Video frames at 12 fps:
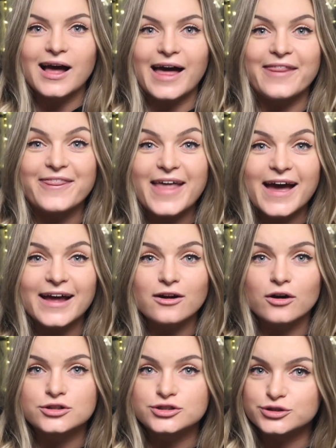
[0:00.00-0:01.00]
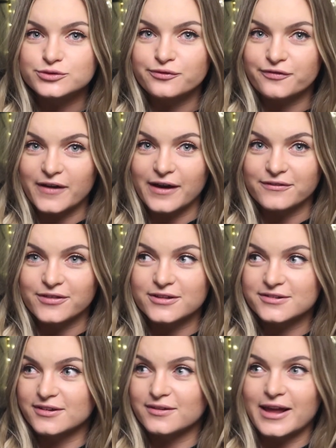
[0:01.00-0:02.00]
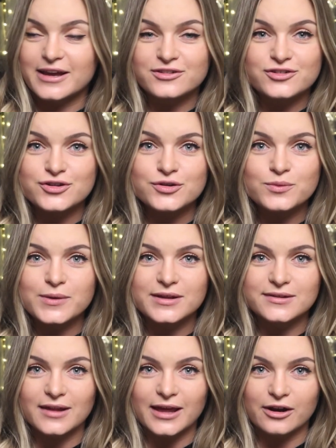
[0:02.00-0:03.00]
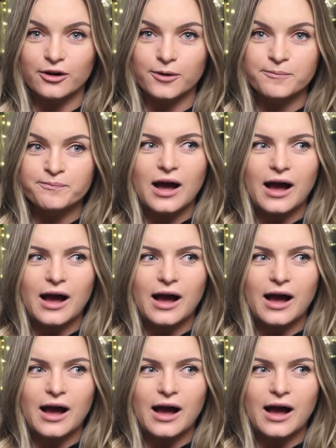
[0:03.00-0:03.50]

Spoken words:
And then on June 5th, so like 2 weeks later,